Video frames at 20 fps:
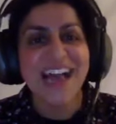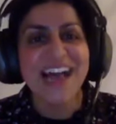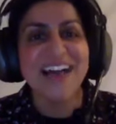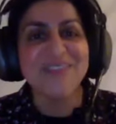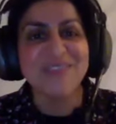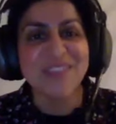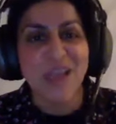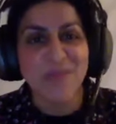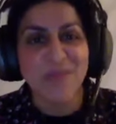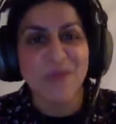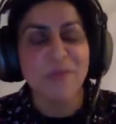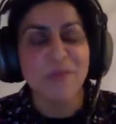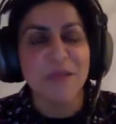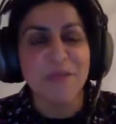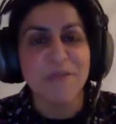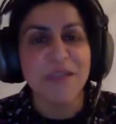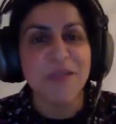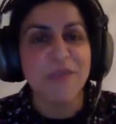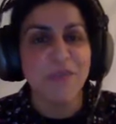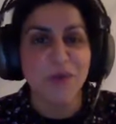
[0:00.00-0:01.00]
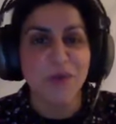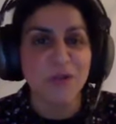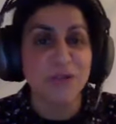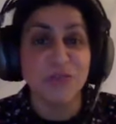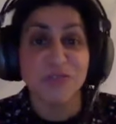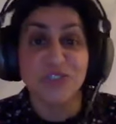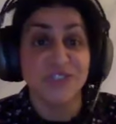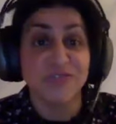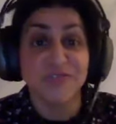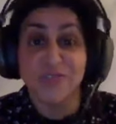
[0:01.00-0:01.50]
uh, there will be people
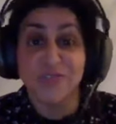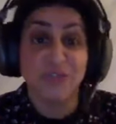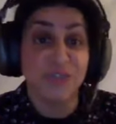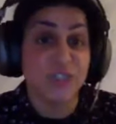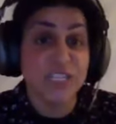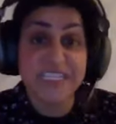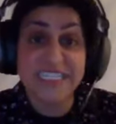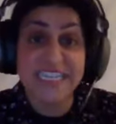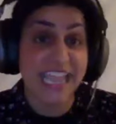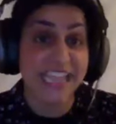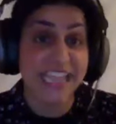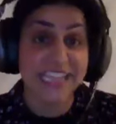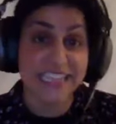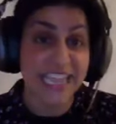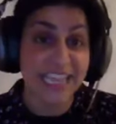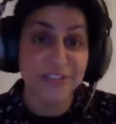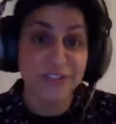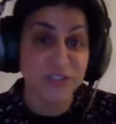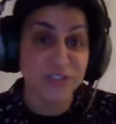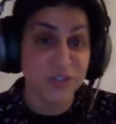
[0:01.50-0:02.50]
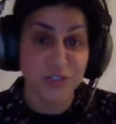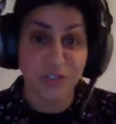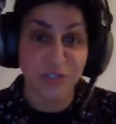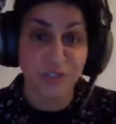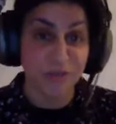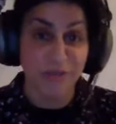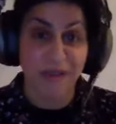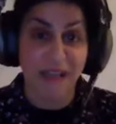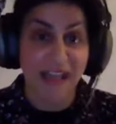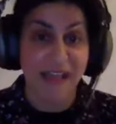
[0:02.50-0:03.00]
who who just take against
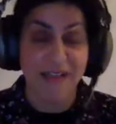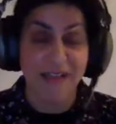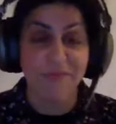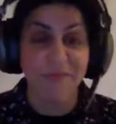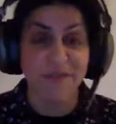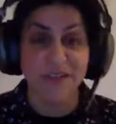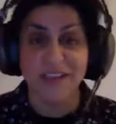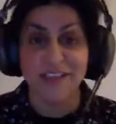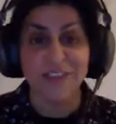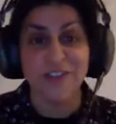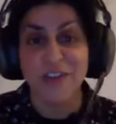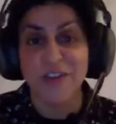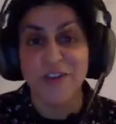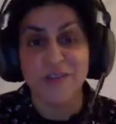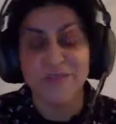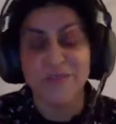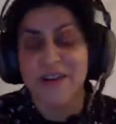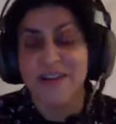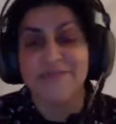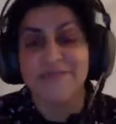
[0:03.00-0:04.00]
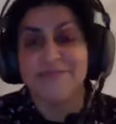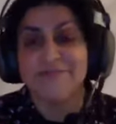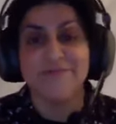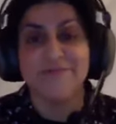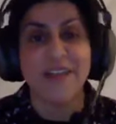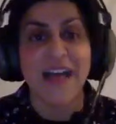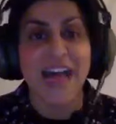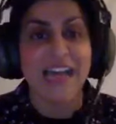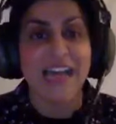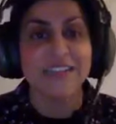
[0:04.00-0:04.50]
you um, you know i've
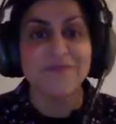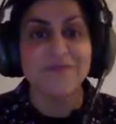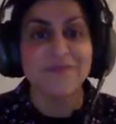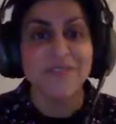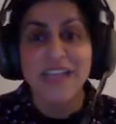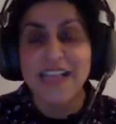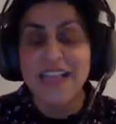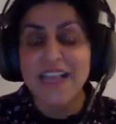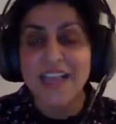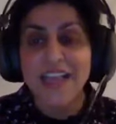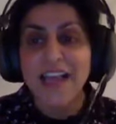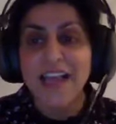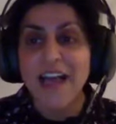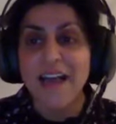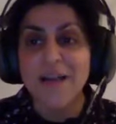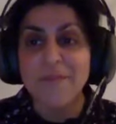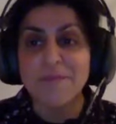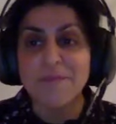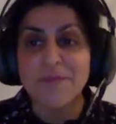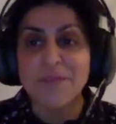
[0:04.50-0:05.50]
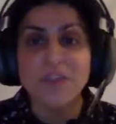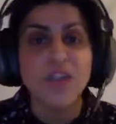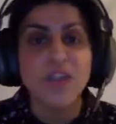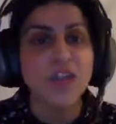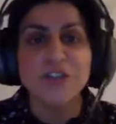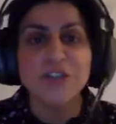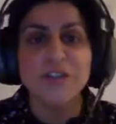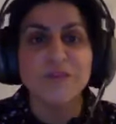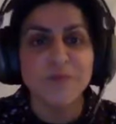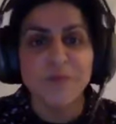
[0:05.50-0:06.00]
had um,
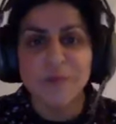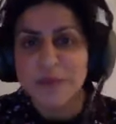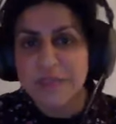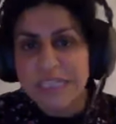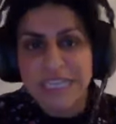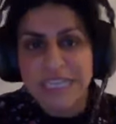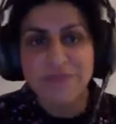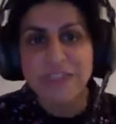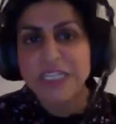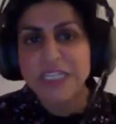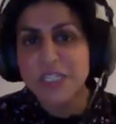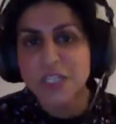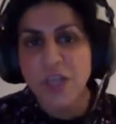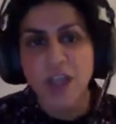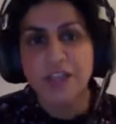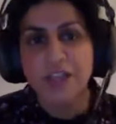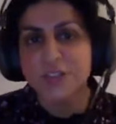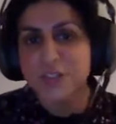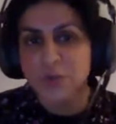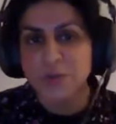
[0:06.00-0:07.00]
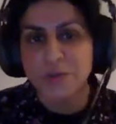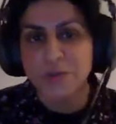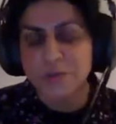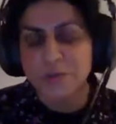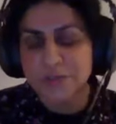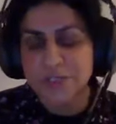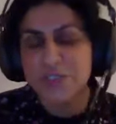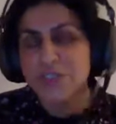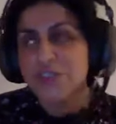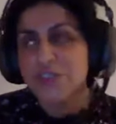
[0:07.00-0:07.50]
leaving aside sort of
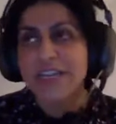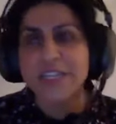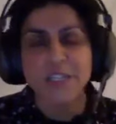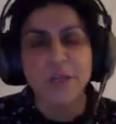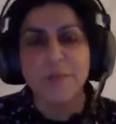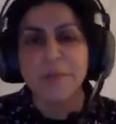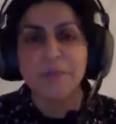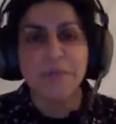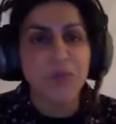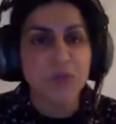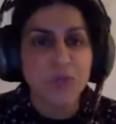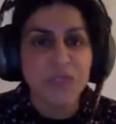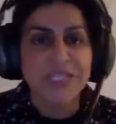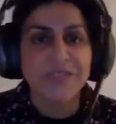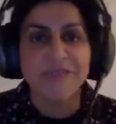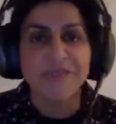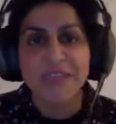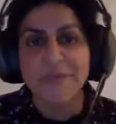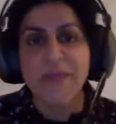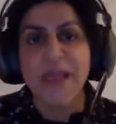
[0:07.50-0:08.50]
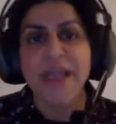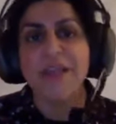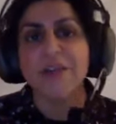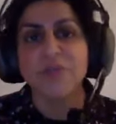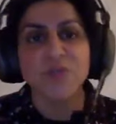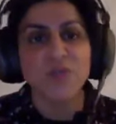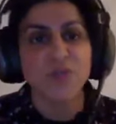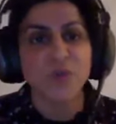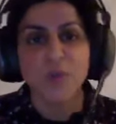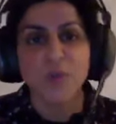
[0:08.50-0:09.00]
straight up abusive
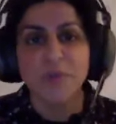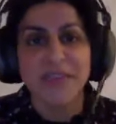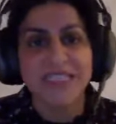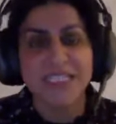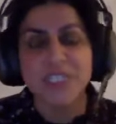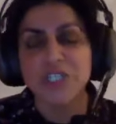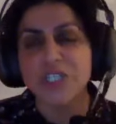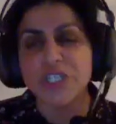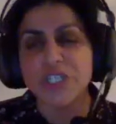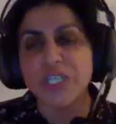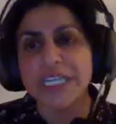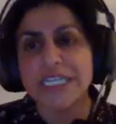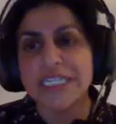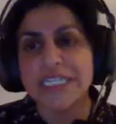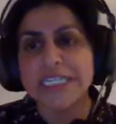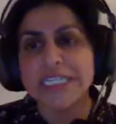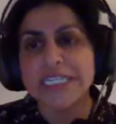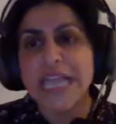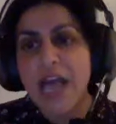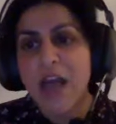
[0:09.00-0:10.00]
emails or messages